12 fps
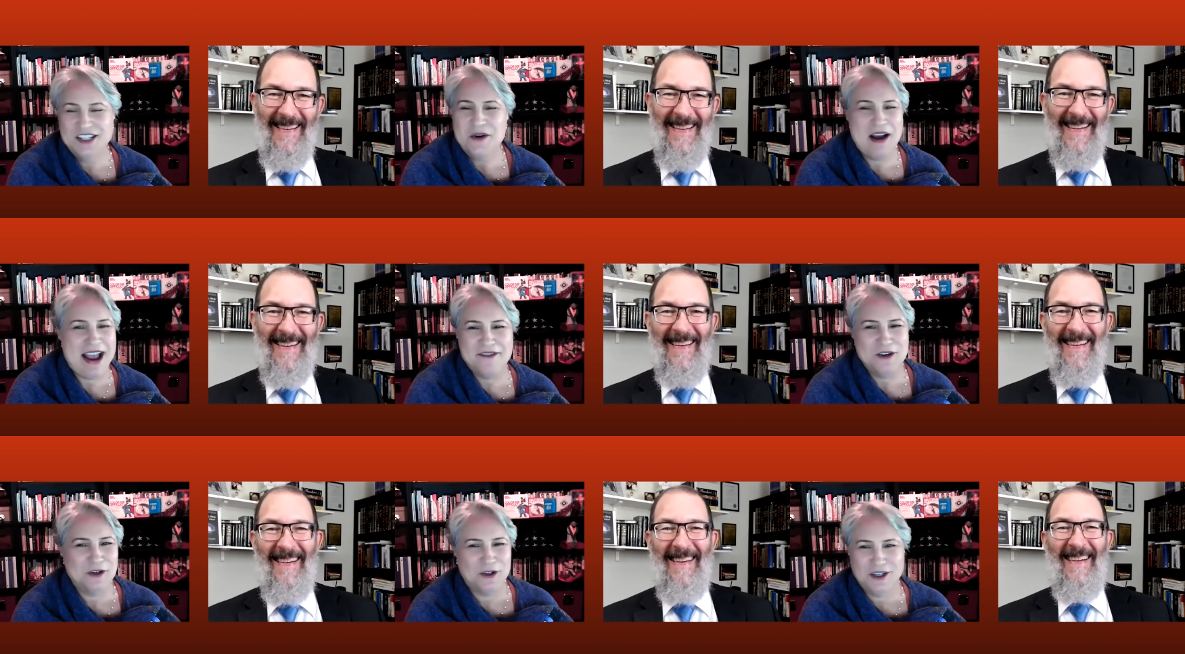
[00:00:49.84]
Speaker 1: no, I
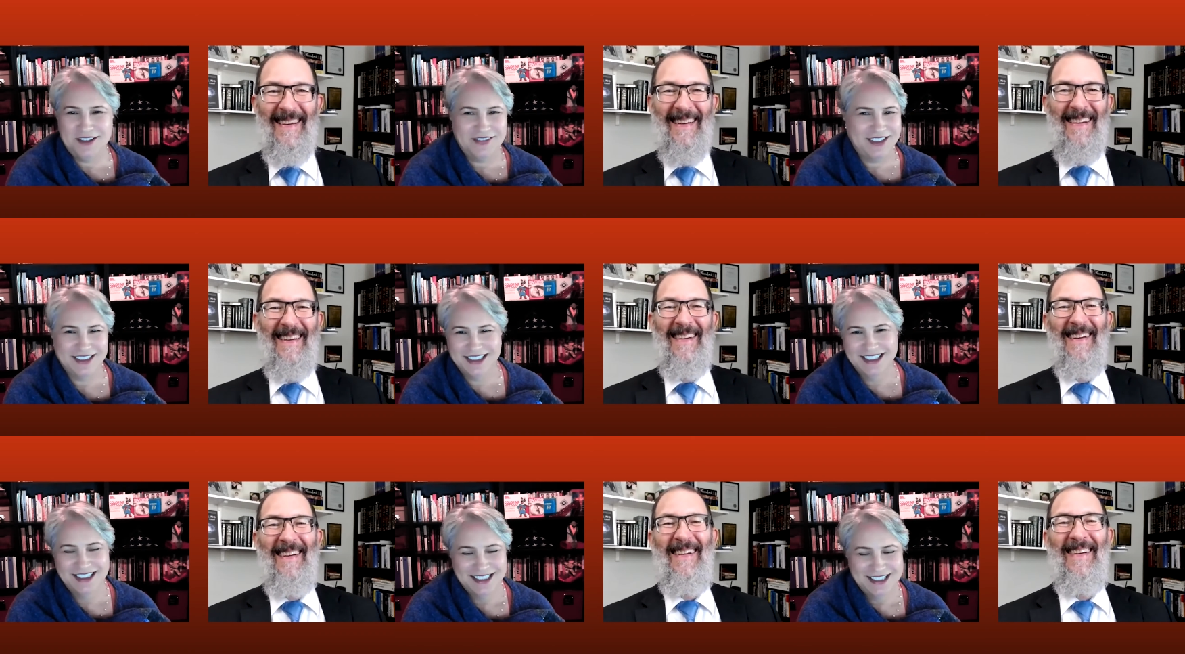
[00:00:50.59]
haven't heard it.
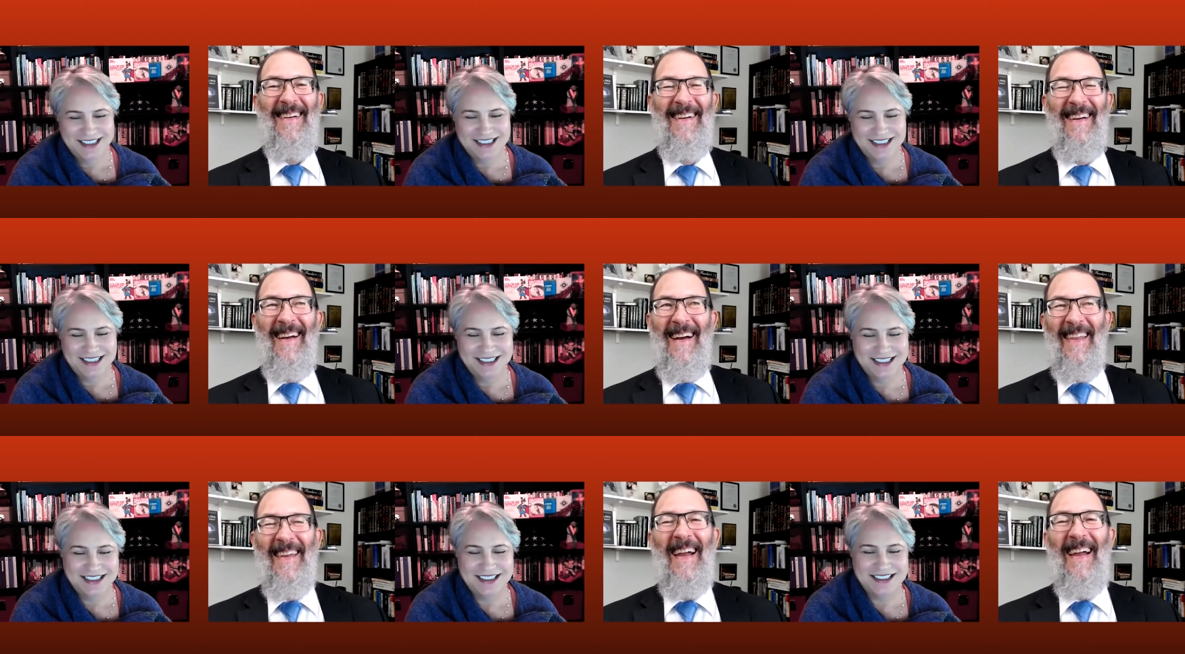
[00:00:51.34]

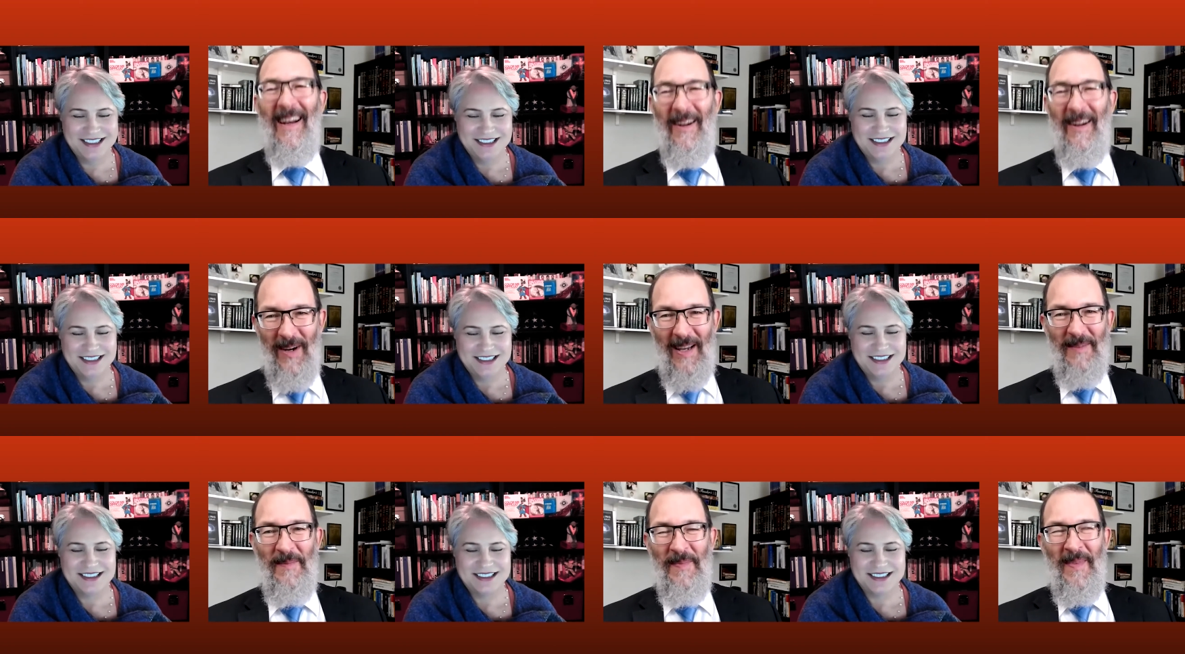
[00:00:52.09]
Speaker 2: I think I got it
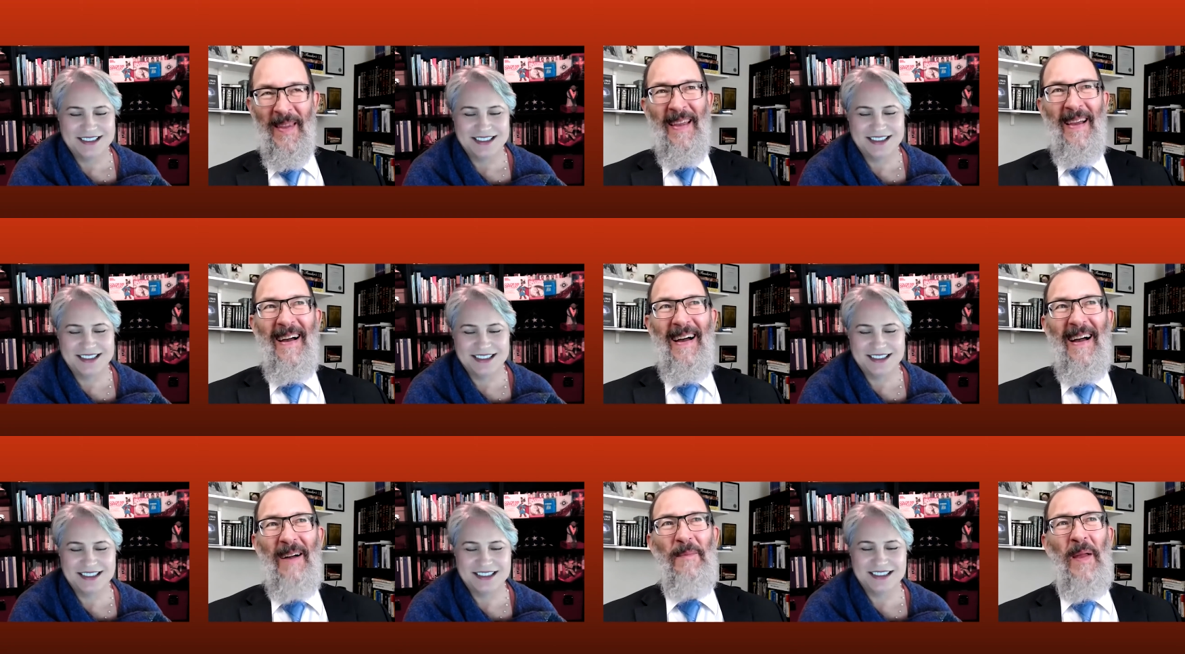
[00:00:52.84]
right.
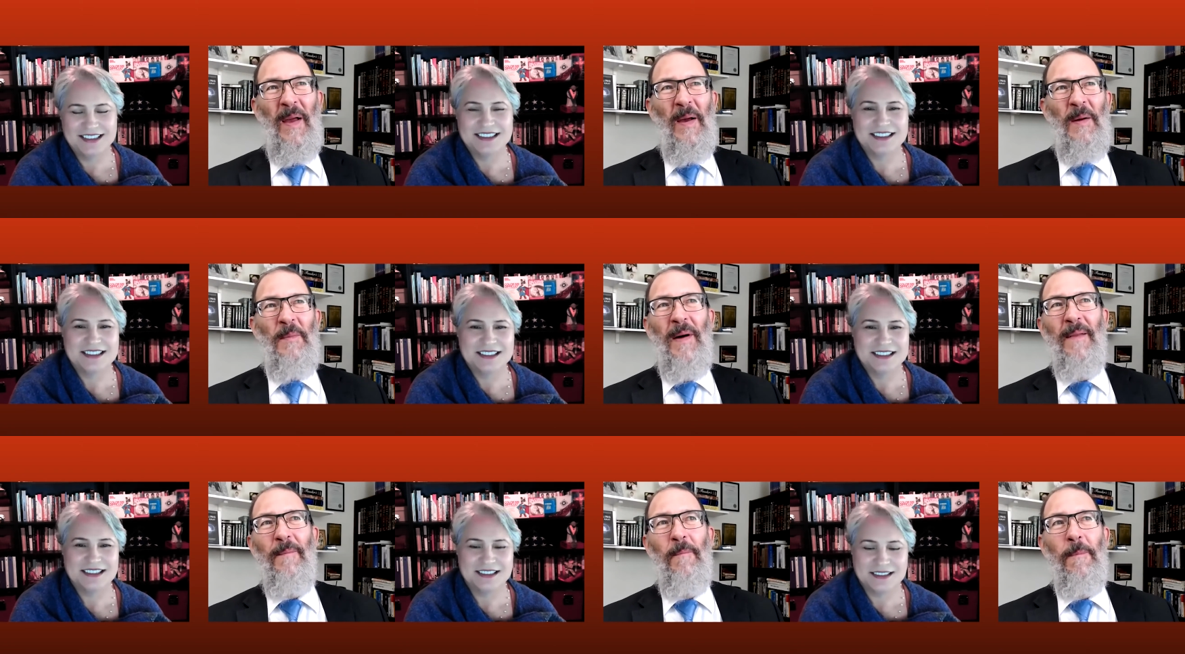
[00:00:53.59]
Um,
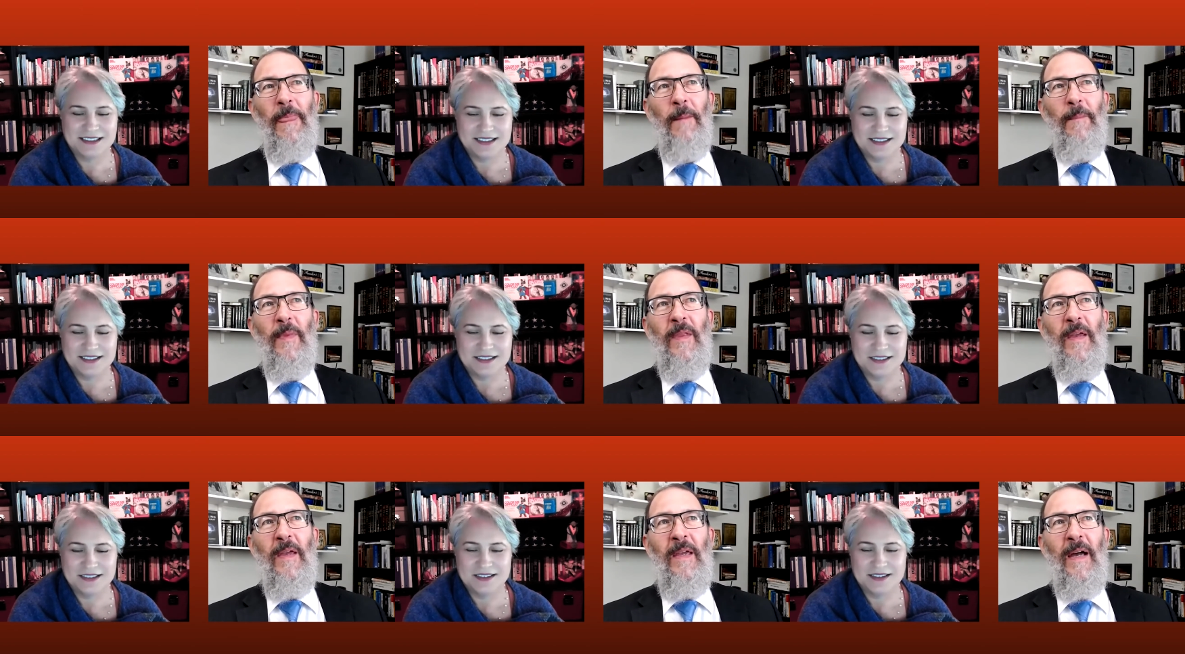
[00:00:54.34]
but
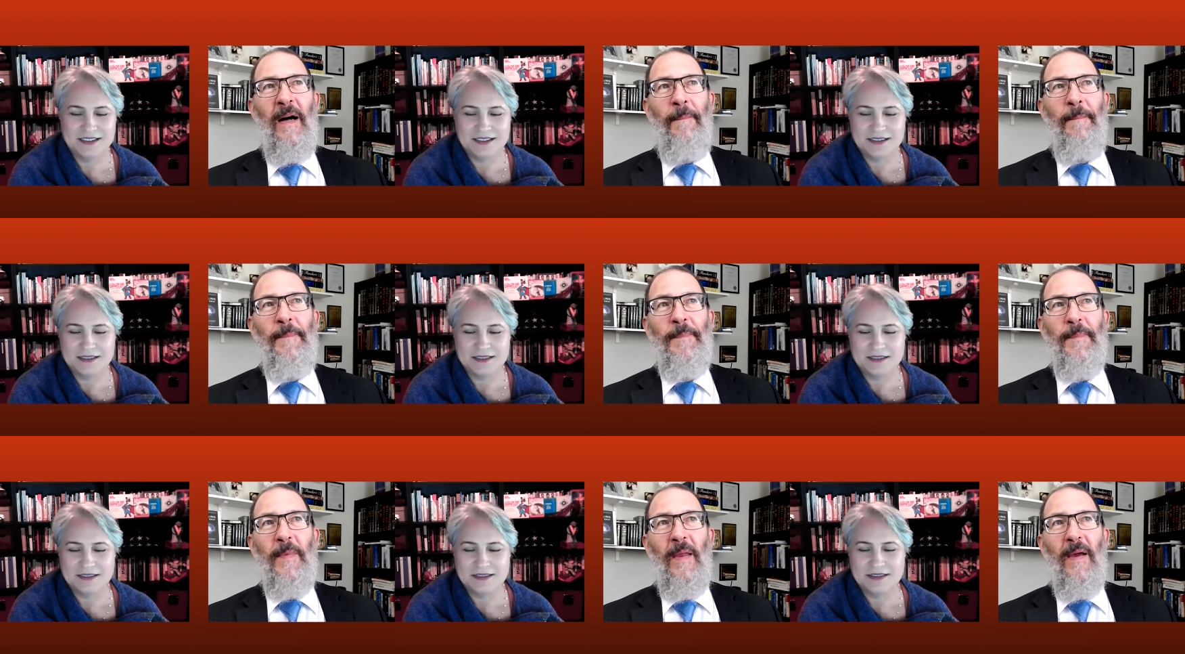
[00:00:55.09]
the um,
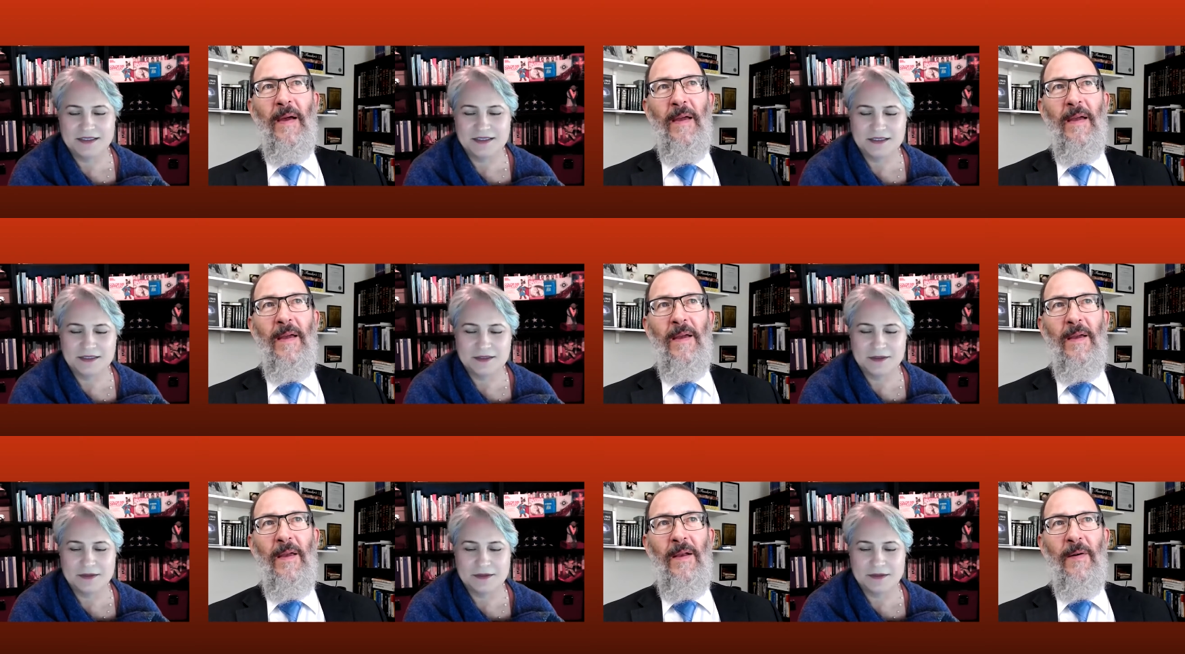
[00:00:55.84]

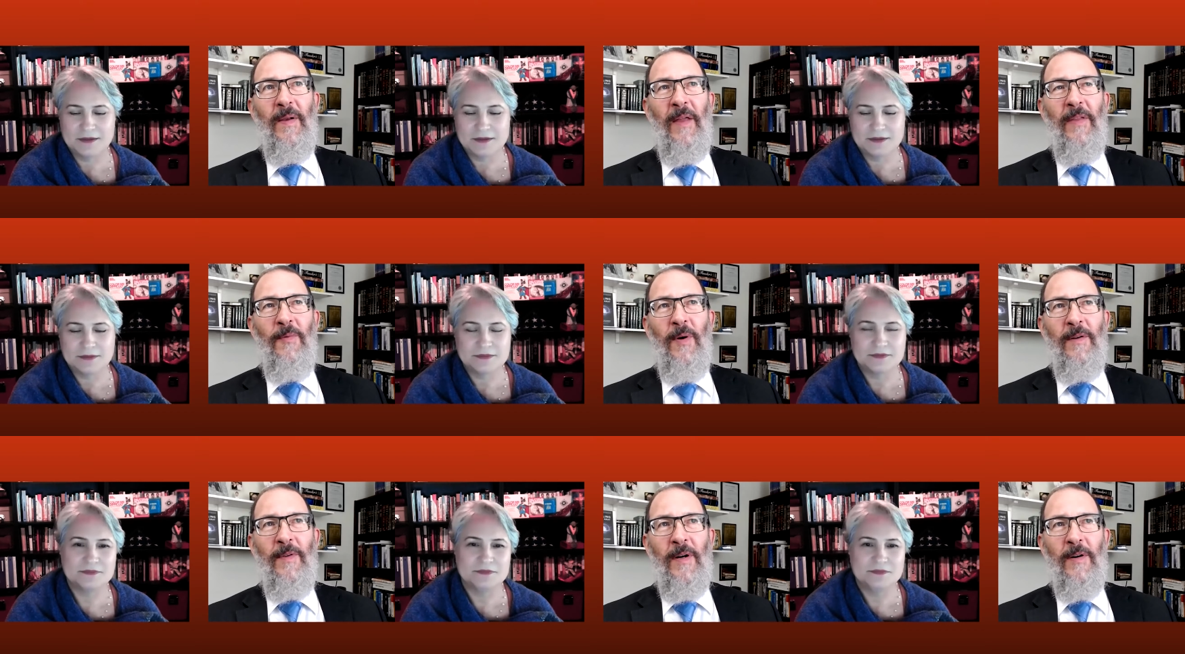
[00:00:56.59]
you know another
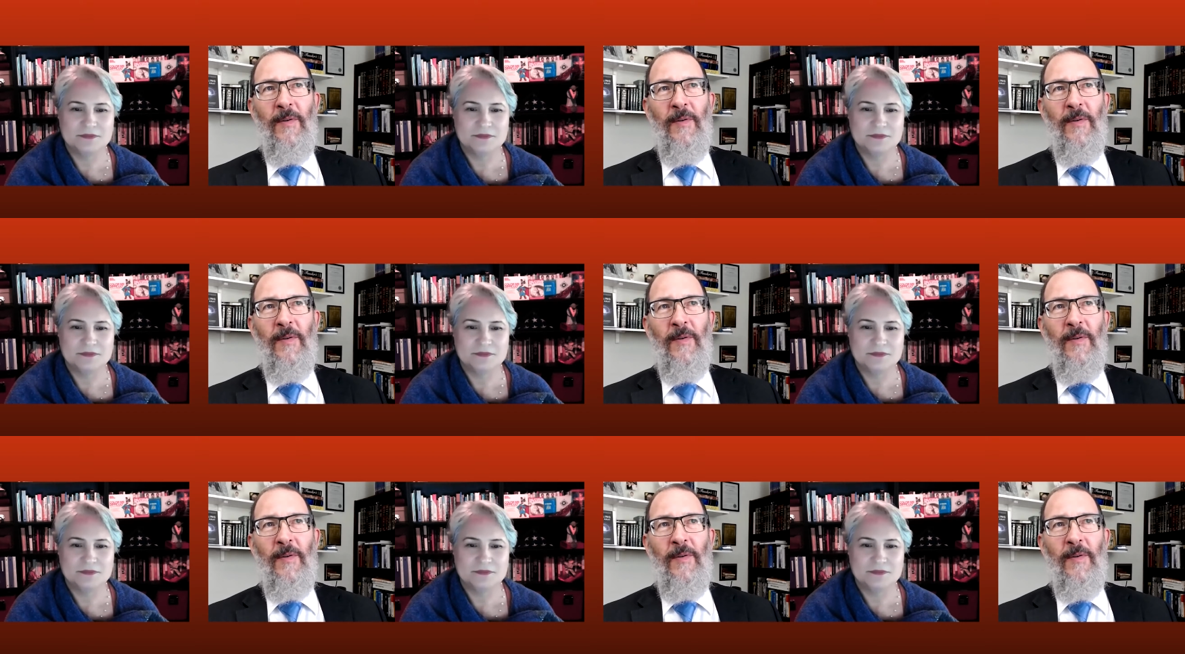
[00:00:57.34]
one of our